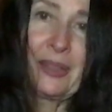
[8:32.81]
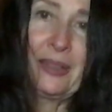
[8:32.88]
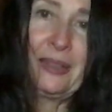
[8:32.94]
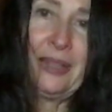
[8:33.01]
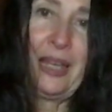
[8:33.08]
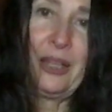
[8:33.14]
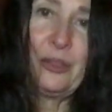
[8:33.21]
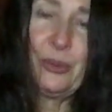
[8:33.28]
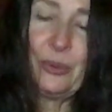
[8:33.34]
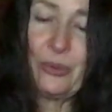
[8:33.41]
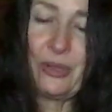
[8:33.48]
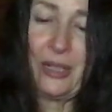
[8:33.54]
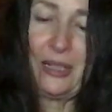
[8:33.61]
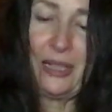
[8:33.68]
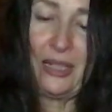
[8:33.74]
not
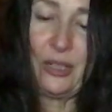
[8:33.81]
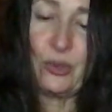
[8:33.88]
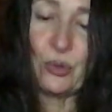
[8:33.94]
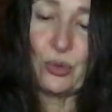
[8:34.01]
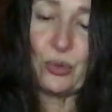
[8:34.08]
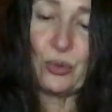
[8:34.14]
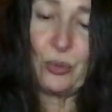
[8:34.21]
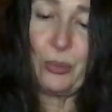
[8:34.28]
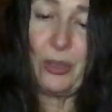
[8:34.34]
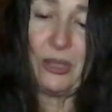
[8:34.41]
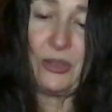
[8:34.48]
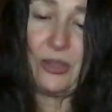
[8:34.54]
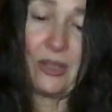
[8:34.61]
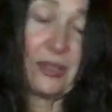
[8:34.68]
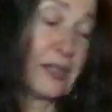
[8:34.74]
use any
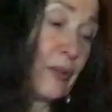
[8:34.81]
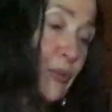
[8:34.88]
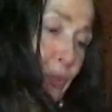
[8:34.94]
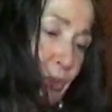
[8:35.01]
instruments except